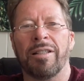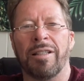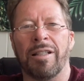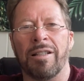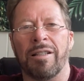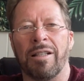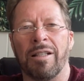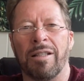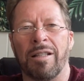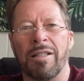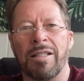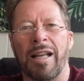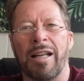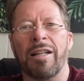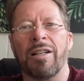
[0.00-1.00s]
The
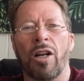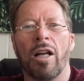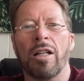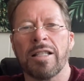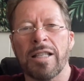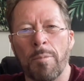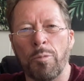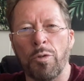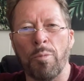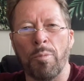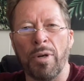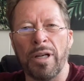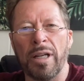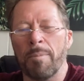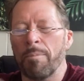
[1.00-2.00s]
second concept you
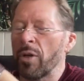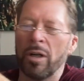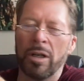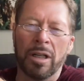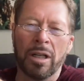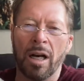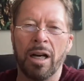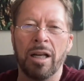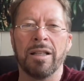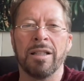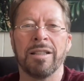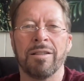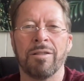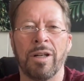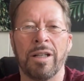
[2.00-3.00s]
bring up, they're already gone,
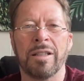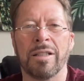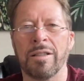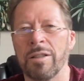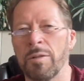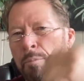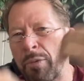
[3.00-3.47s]
right? Yeah.